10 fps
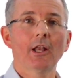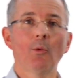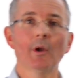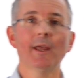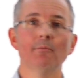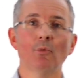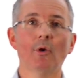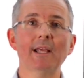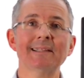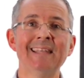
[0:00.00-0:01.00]
and I want it
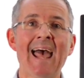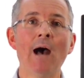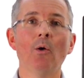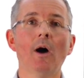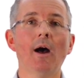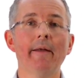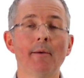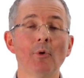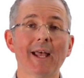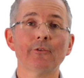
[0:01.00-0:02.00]
more or less now, and
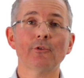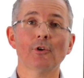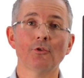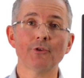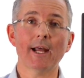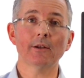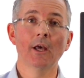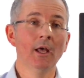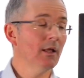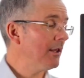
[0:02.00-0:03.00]
then we'll cancel the contract.
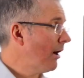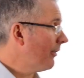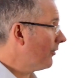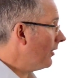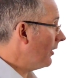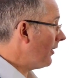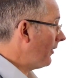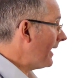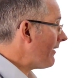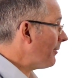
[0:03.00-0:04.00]
The guy on
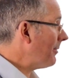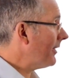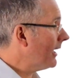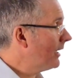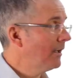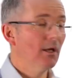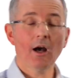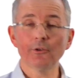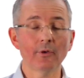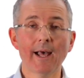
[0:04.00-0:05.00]
the left might be thinking,
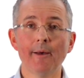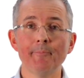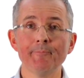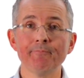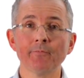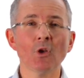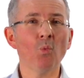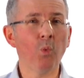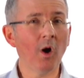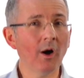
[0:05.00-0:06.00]
I'll do that.
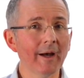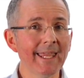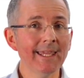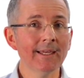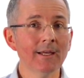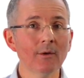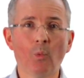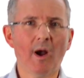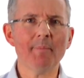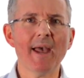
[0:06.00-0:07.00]
Why?
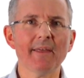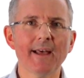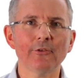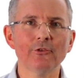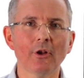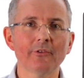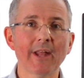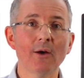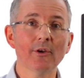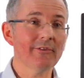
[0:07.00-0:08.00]
Why pay $1,000
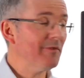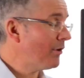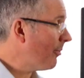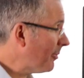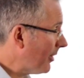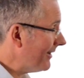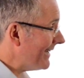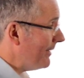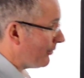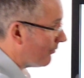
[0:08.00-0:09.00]
now? Because if the copper price
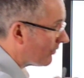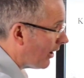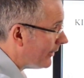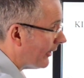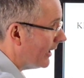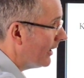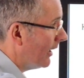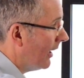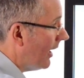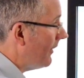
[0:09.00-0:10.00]
keeps on rising,
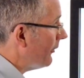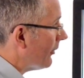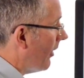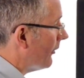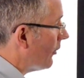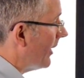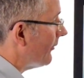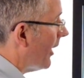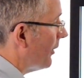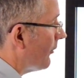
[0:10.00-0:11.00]
and this guy's got his
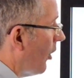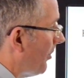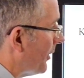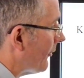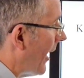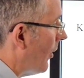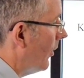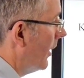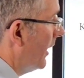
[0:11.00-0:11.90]
ton of copper to sell,